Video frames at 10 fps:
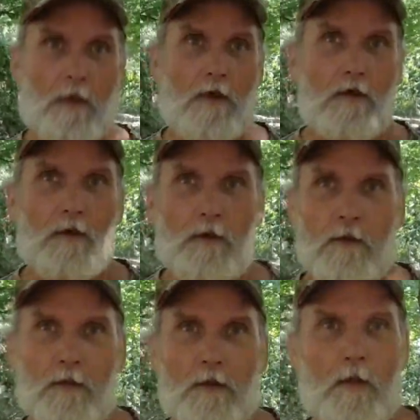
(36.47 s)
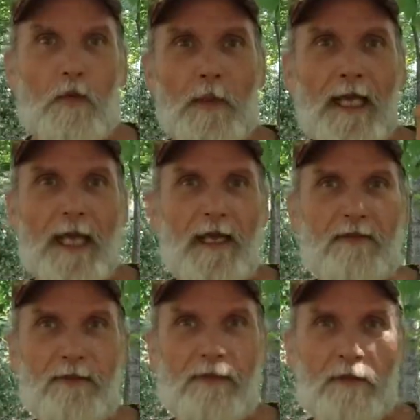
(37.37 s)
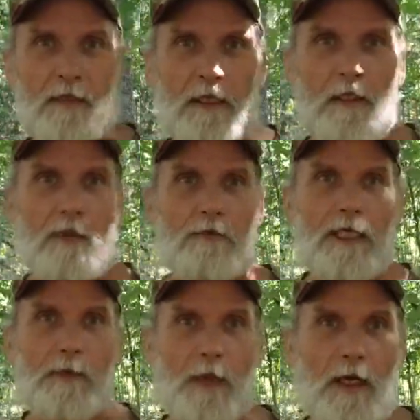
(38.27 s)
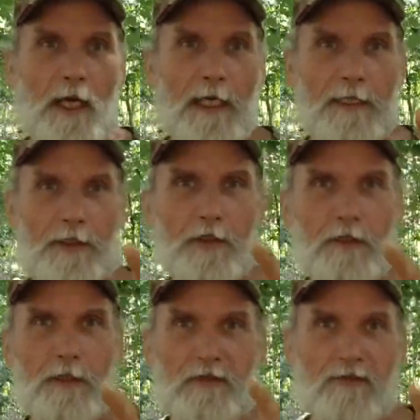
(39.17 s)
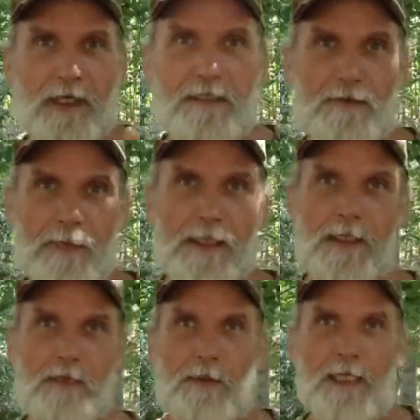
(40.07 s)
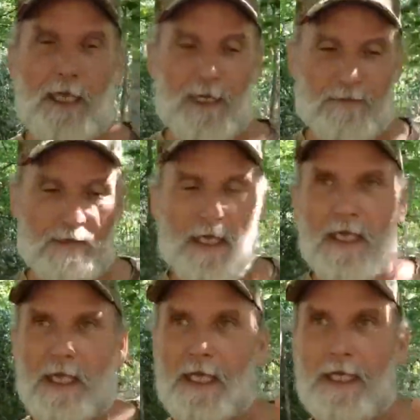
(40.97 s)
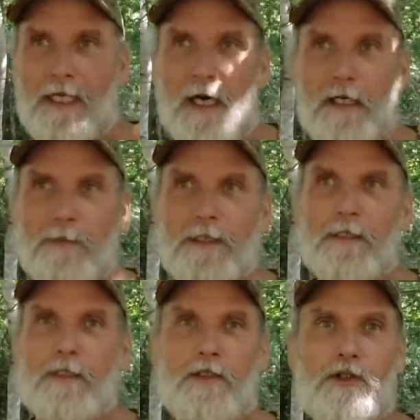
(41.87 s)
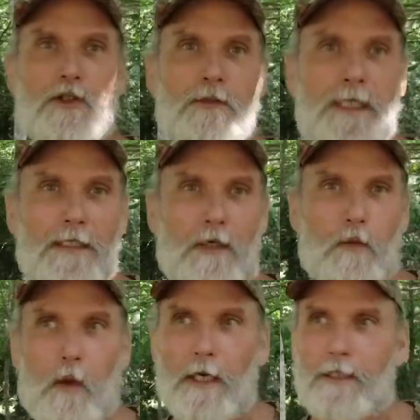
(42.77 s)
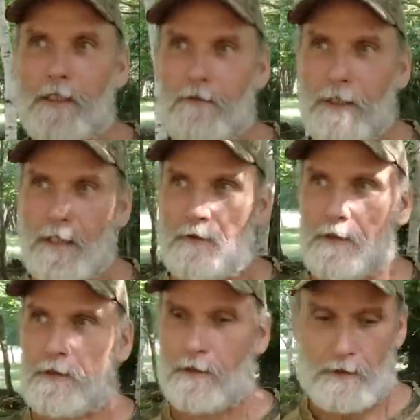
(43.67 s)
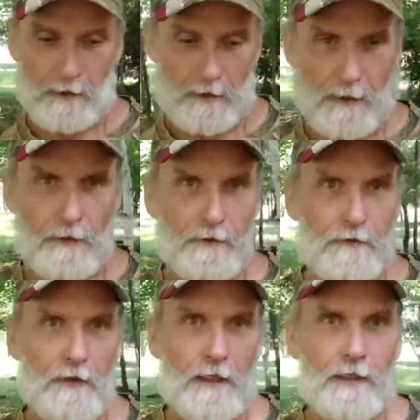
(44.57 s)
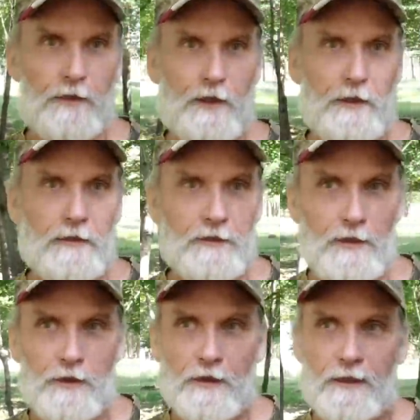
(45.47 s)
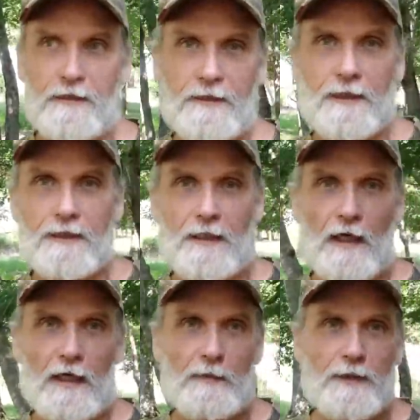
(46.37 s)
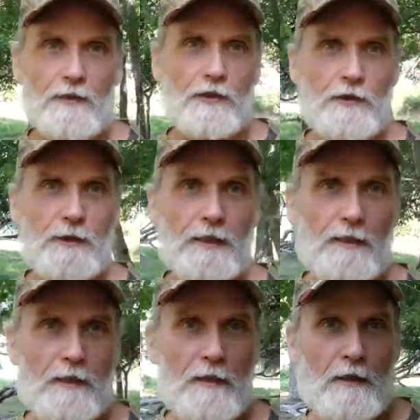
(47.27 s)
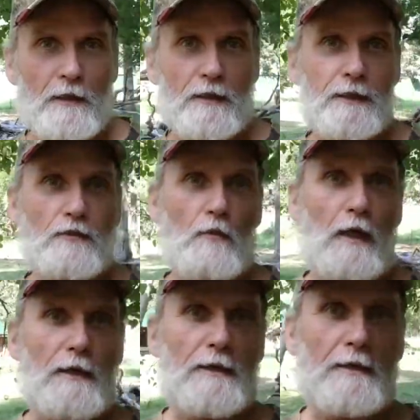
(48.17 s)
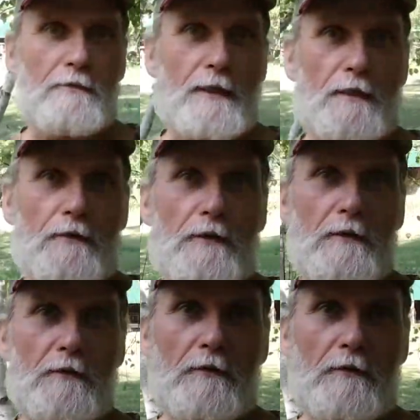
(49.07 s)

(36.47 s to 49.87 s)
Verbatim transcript: Oh, we have right behind you, in front of me, we have a carbon unit walking around. Here, I'm going to turn so you can see the carbon unit that's walking around.